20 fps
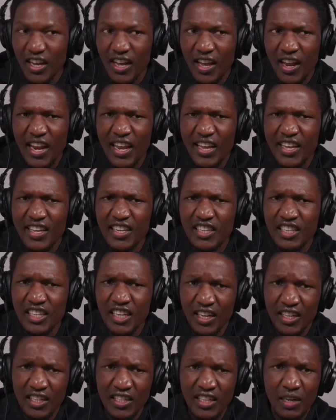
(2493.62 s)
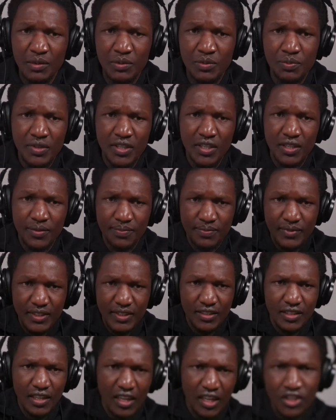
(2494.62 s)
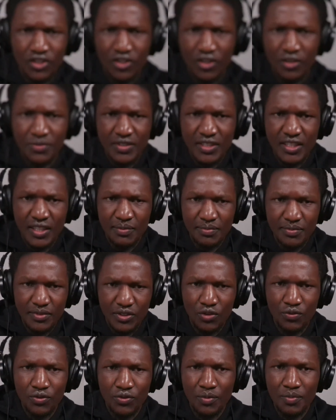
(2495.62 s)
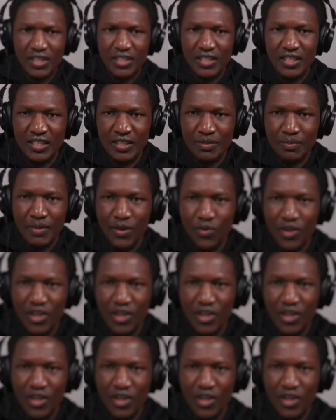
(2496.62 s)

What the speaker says: Like it helps me let off steam. So for me, it's my way